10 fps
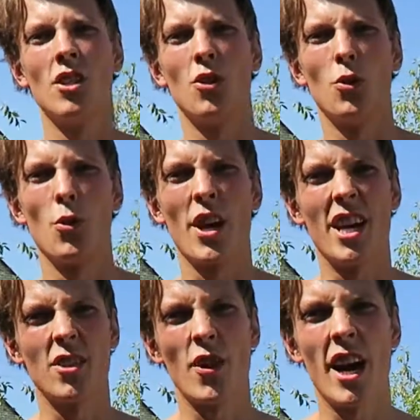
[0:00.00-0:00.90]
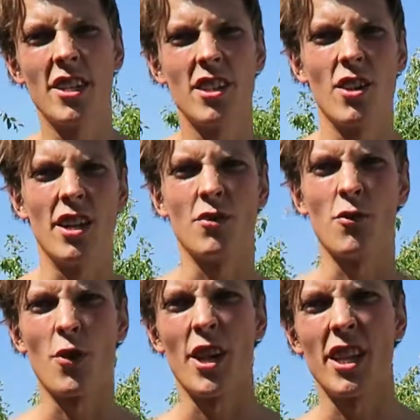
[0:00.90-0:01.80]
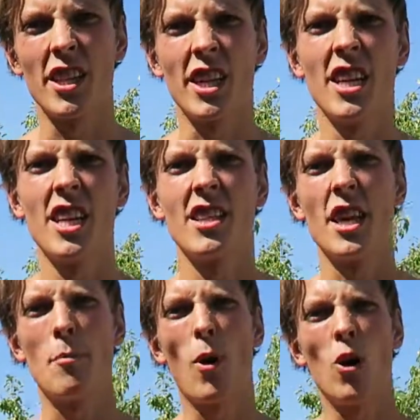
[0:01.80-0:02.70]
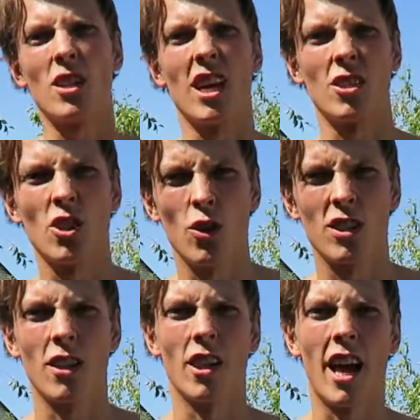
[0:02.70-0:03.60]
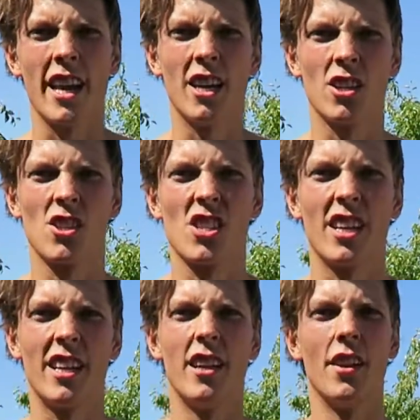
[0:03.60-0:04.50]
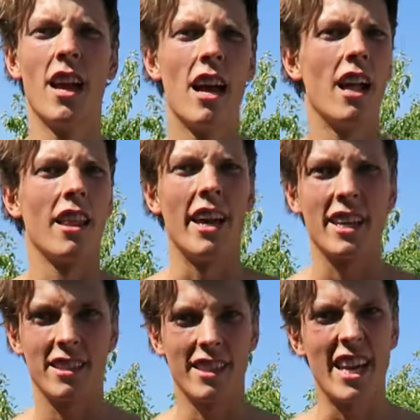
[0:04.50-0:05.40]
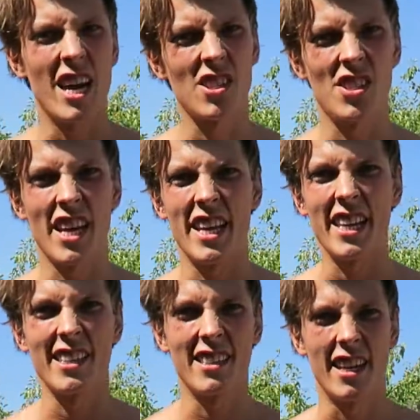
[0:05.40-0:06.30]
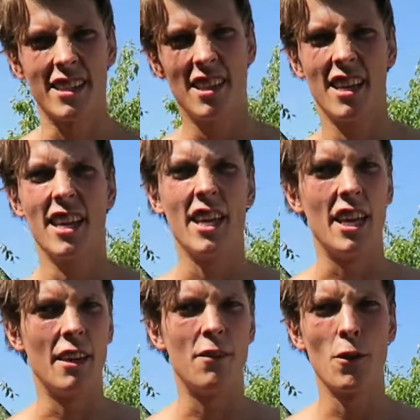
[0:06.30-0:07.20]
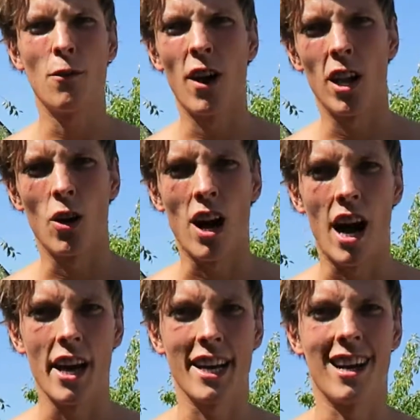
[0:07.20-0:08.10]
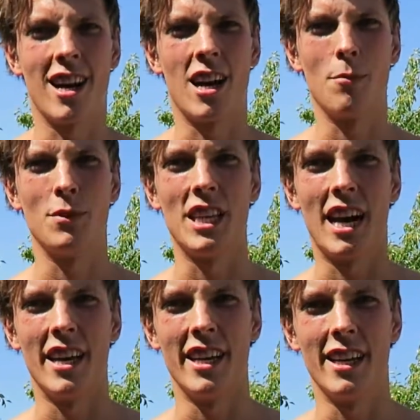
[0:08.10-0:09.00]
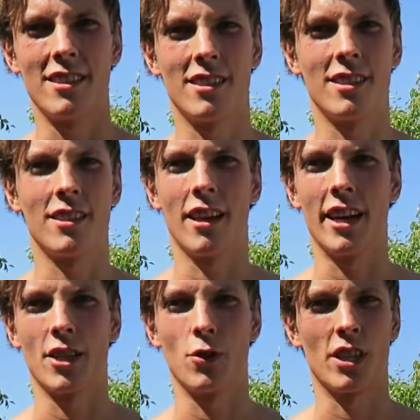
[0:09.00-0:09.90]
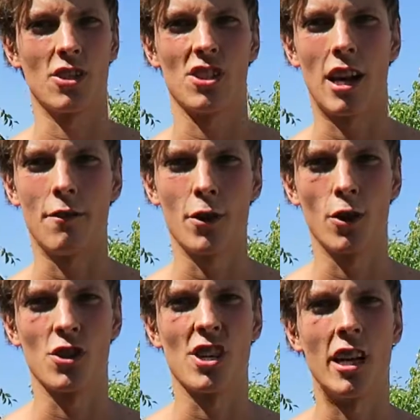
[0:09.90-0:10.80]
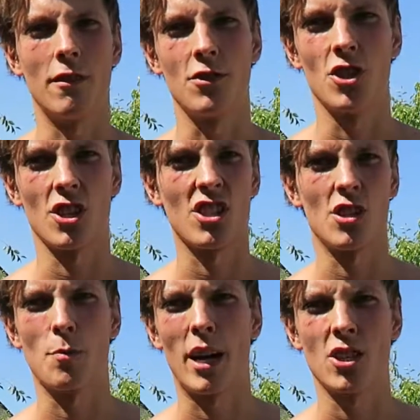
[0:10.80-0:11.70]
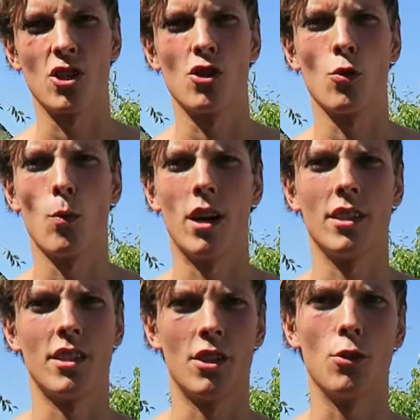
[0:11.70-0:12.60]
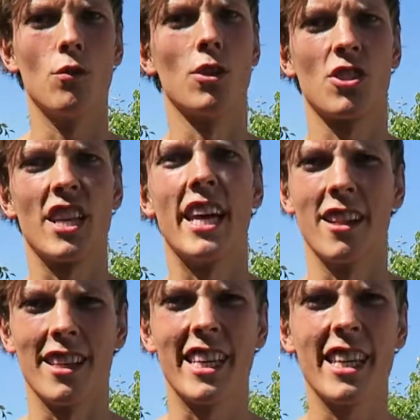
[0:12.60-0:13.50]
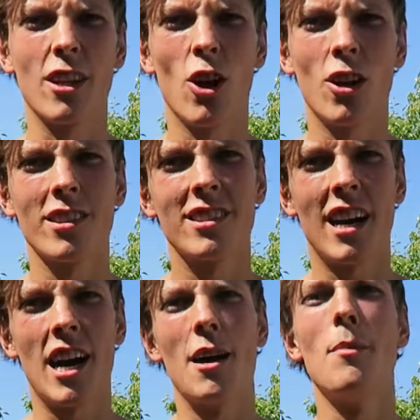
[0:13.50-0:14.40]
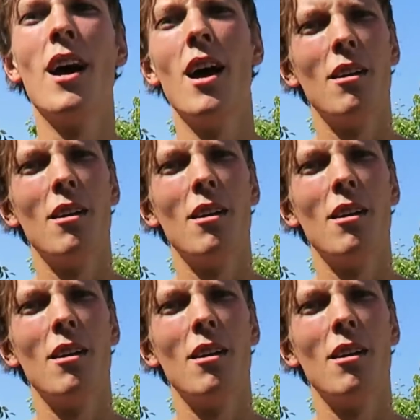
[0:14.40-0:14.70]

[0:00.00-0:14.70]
Durianrider and Freelee, they both are total liars and like they are saying that if you follow high carb diet, like you can stuff yourself just as much as you want and you will stay lean all the time.